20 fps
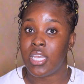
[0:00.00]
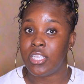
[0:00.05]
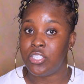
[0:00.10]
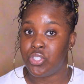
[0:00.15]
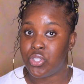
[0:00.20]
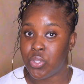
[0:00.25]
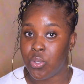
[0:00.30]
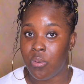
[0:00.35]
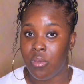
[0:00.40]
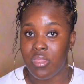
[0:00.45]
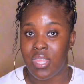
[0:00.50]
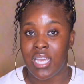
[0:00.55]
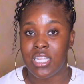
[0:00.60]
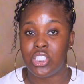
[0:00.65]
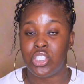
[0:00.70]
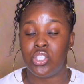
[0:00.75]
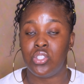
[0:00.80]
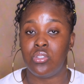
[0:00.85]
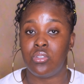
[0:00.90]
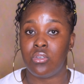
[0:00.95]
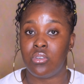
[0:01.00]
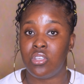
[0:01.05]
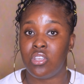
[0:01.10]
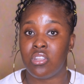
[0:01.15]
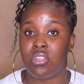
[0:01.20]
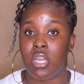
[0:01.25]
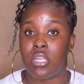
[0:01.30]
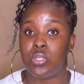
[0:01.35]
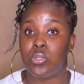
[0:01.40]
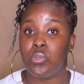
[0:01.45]
ensure that you know you're
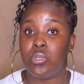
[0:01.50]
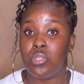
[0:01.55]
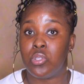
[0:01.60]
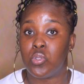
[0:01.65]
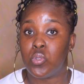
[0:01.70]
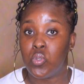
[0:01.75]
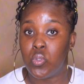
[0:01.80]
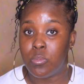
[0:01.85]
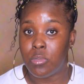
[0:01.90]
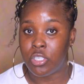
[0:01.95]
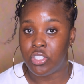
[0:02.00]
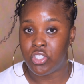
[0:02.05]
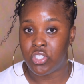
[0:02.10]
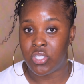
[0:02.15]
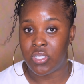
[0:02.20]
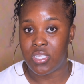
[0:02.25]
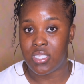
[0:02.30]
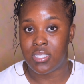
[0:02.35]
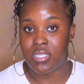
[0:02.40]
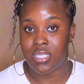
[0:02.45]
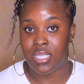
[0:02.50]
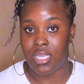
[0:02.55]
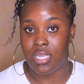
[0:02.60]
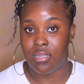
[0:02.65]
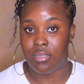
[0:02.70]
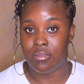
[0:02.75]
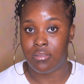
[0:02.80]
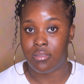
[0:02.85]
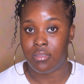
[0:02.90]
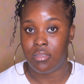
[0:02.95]
not doing too much to the skin.
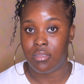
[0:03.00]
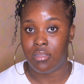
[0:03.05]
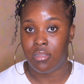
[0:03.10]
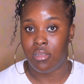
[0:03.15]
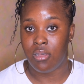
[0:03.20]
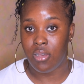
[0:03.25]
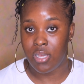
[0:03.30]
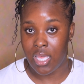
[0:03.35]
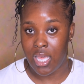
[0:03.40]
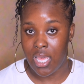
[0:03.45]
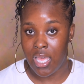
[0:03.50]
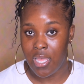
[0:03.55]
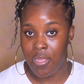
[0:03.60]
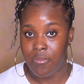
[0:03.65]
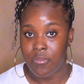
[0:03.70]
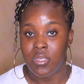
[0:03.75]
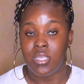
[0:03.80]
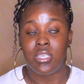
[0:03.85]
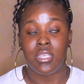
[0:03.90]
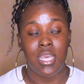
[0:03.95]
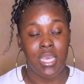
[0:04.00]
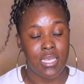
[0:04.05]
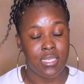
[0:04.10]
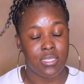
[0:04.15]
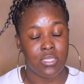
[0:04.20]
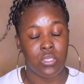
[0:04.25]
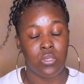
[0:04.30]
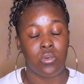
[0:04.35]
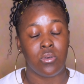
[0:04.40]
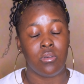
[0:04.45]
Okay, yes,
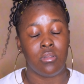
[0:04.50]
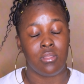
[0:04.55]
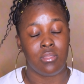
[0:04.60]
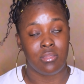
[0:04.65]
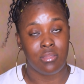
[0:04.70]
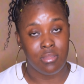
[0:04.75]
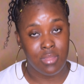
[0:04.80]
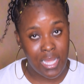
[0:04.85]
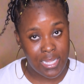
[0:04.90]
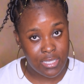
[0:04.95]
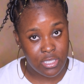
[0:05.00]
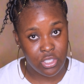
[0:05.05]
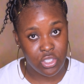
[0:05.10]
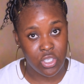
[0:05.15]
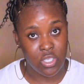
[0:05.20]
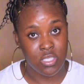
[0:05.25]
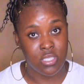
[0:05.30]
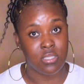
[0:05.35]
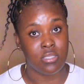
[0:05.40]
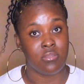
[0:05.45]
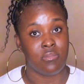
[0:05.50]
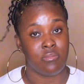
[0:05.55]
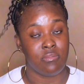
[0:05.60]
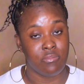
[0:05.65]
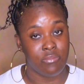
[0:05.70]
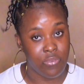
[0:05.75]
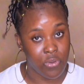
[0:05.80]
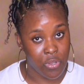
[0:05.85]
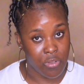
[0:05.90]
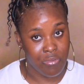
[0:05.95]
so that's just
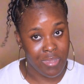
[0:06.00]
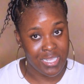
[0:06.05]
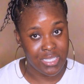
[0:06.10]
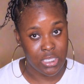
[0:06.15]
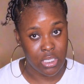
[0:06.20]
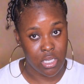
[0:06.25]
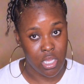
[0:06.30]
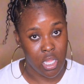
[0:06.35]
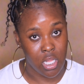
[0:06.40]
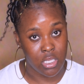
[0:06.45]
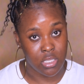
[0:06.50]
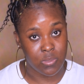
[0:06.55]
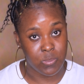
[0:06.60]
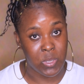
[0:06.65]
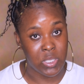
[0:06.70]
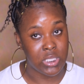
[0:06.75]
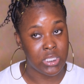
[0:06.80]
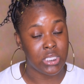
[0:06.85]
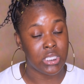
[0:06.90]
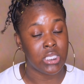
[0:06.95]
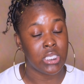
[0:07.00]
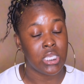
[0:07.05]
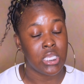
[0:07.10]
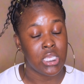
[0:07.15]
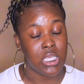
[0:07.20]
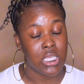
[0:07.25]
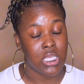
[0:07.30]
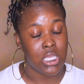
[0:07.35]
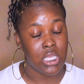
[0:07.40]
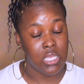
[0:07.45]
for retinols. But
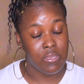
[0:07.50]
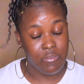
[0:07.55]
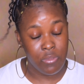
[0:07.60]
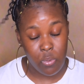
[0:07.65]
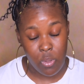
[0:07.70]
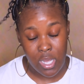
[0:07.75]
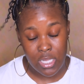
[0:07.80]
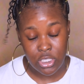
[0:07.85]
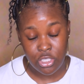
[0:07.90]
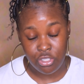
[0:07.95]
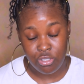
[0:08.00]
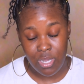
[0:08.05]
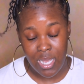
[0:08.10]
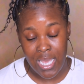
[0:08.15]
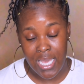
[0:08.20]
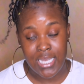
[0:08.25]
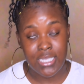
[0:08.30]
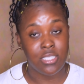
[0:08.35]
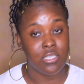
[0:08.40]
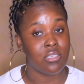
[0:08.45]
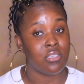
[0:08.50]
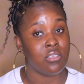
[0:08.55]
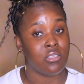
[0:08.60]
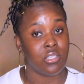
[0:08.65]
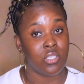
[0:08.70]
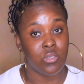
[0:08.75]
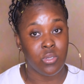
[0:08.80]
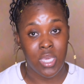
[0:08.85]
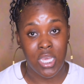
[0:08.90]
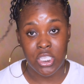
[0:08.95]
if you want to try it,
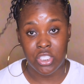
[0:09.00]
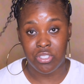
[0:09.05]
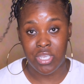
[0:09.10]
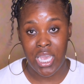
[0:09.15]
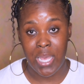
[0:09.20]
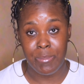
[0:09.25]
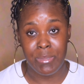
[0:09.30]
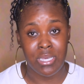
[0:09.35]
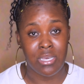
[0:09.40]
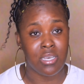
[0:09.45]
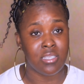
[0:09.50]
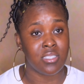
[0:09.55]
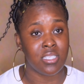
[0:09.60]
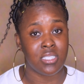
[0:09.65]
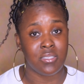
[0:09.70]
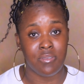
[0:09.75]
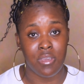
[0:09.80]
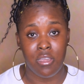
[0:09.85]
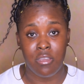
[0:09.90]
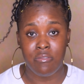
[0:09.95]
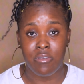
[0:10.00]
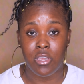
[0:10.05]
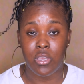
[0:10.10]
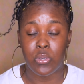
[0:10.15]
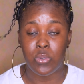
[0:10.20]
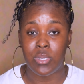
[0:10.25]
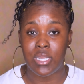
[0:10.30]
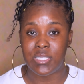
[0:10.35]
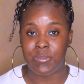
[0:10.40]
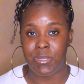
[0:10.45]
you can try it, because it's very
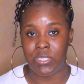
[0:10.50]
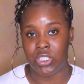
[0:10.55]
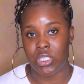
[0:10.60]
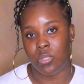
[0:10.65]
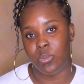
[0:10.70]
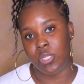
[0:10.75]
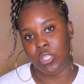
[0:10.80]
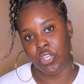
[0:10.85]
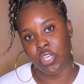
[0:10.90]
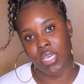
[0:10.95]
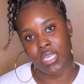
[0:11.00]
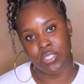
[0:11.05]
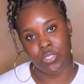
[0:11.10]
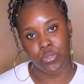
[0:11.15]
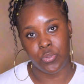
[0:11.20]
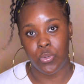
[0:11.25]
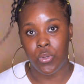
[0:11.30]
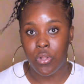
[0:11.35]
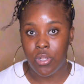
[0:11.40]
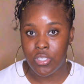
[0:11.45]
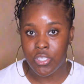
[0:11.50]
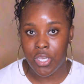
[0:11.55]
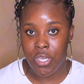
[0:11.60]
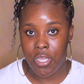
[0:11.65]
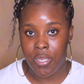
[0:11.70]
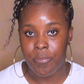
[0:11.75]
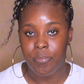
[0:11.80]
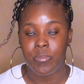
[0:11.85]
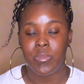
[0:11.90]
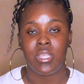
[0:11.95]
good, especially when you're getting
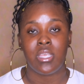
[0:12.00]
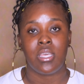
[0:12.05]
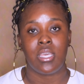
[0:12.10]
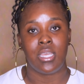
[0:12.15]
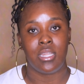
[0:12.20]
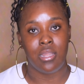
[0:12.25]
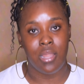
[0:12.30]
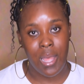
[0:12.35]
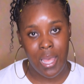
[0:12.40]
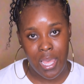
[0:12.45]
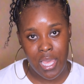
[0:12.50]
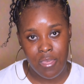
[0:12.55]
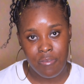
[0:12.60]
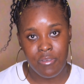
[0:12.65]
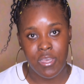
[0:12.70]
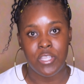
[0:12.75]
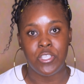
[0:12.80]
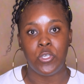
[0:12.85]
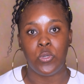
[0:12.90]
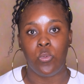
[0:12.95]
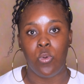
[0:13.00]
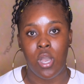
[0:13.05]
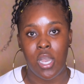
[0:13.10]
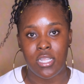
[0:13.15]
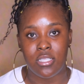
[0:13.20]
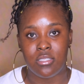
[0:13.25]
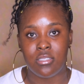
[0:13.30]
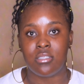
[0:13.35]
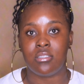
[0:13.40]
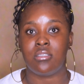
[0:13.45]
older in life and you
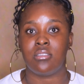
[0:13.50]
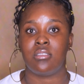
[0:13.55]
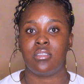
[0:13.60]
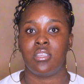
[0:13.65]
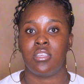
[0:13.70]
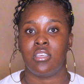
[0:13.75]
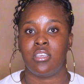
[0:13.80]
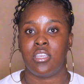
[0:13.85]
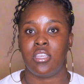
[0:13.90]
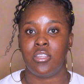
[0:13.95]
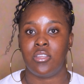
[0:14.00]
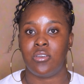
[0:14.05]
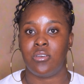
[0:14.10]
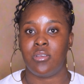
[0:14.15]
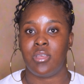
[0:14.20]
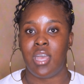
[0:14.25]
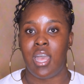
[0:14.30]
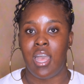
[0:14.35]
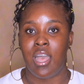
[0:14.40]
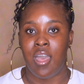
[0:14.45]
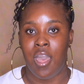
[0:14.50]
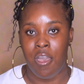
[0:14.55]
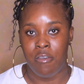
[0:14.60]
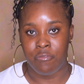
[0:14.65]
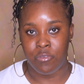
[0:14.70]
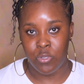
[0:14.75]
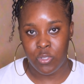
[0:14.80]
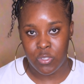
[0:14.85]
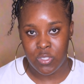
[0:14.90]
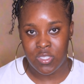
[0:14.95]
want to, you know,
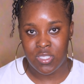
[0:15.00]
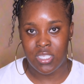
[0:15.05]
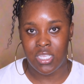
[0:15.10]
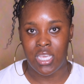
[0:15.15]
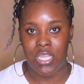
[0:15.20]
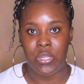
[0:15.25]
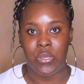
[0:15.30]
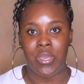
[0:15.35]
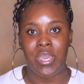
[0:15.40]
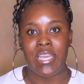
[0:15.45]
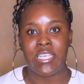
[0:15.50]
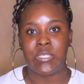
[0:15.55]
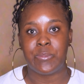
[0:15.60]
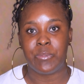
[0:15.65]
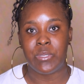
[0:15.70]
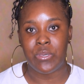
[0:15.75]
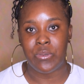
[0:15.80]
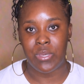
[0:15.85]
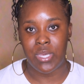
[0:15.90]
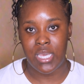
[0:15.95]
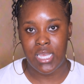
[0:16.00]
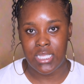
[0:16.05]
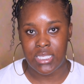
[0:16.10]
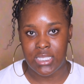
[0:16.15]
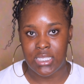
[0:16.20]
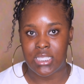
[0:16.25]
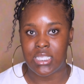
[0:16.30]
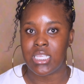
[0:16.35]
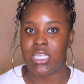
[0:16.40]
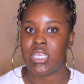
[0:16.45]
have good skin or
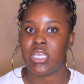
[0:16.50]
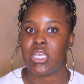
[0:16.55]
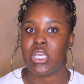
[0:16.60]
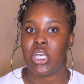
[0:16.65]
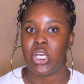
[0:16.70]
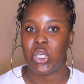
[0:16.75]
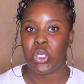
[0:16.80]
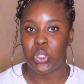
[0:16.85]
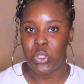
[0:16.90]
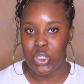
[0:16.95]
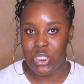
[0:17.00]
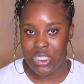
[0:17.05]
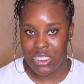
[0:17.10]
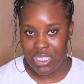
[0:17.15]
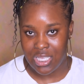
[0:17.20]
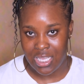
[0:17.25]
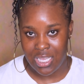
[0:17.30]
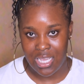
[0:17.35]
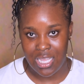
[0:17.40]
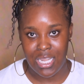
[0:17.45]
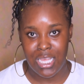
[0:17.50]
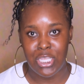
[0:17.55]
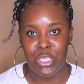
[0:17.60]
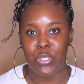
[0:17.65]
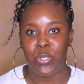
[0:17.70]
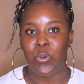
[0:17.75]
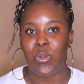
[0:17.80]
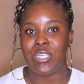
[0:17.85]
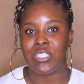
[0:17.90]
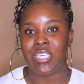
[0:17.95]
experience good skin, and you
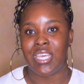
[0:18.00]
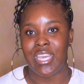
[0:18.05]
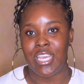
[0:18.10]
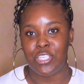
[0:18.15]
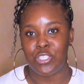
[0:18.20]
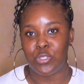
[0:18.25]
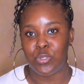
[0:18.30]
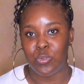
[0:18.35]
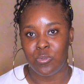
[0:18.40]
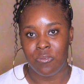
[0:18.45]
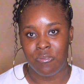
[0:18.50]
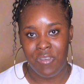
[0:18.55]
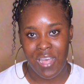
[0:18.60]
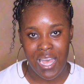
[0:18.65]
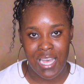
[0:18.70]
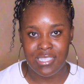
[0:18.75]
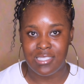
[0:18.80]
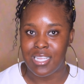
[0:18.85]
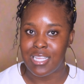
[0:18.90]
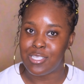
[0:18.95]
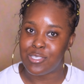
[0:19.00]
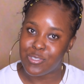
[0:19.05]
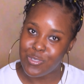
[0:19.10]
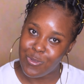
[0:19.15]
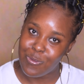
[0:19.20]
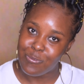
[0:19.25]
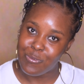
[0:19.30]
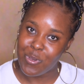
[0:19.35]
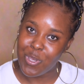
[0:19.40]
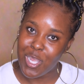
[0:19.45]
don't want to age too fast and
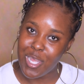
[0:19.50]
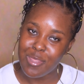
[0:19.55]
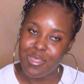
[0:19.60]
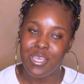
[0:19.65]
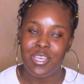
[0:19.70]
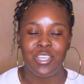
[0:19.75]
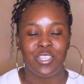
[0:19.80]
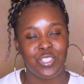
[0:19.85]
so forth.